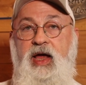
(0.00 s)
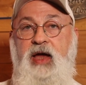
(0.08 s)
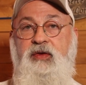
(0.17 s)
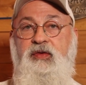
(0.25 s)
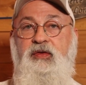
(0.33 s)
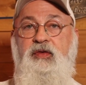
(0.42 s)

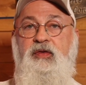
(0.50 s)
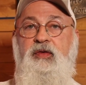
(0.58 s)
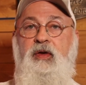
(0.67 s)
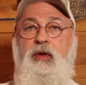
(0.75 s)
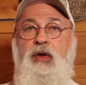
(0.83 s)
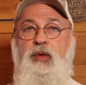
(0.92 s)
license,
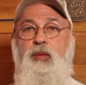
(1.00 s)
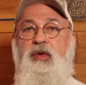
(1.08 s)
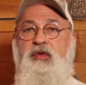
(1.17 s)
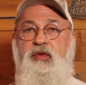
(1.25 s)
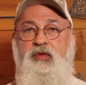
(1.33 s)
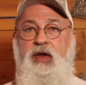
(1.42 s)

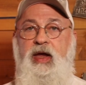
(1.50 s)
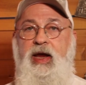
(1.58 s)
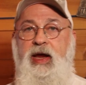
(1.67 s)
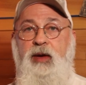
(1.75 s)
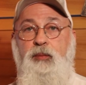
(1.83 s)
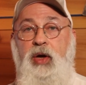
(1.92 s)
which is a
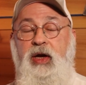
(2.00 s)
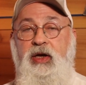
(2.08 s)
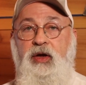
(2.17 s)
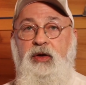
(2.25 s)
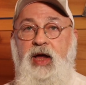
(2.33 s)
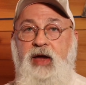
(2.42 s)
ham
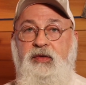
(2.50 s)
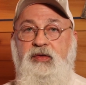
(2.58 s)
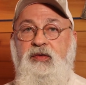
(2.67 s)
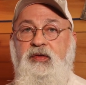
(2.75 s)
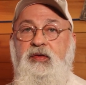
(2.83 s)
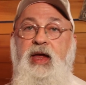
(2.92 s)
radio
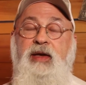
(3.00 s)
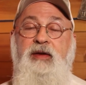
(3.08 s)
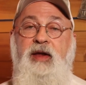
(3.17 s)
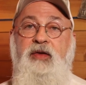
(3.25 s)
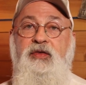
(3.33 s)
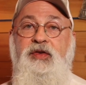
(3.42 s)
license. That
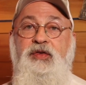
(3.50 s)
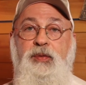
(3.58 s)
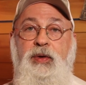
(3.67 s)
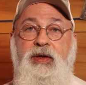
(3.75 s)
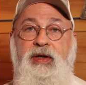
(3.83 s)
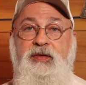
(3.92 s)
test is
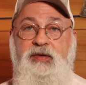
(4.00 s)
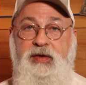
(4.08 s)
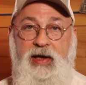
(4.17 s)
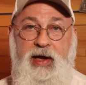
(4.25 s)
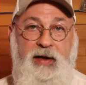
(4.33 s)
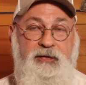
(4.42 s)
real easy,
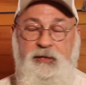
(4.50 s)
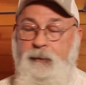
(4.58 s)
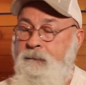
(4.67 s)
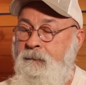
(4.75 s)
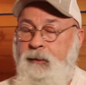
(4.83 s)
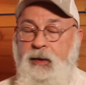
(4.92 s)
guys.
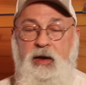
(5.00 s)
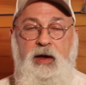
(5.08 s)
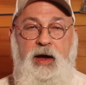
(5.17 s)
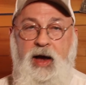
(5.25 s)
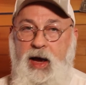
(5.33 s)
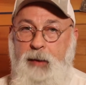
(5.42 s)

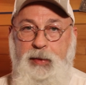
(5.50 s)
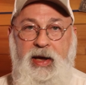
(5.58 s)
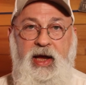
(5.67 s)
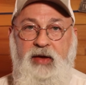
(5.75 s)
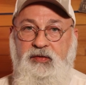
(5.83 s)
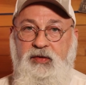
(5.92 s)
I
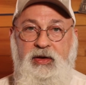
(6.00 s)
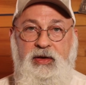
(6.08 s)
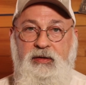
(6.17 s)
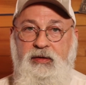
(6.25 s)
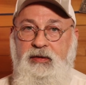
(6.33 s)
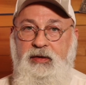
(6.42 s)
passed
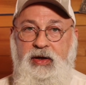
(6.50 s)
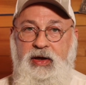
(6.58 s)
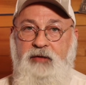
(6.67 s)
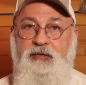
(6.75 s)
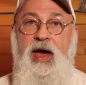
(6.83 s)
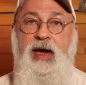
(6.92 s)
it.
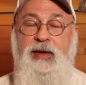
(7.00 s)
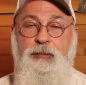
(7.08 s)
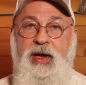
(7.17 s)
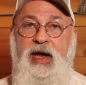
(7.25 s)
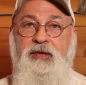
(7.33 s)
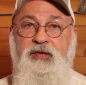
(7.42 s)
If I can
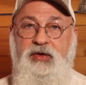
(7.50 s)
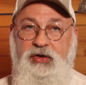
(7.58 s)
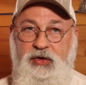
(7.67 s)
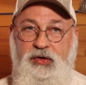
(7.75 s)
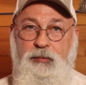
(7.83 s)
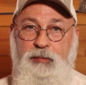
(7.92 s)
pass it,
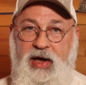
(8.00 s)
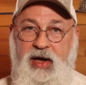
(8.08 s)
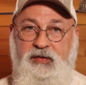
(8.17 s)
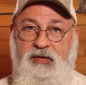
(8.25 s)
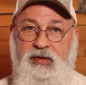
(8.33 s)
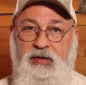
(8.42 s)
you can
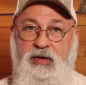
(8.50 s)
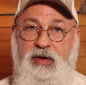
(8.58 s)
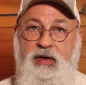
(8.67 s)
pass it.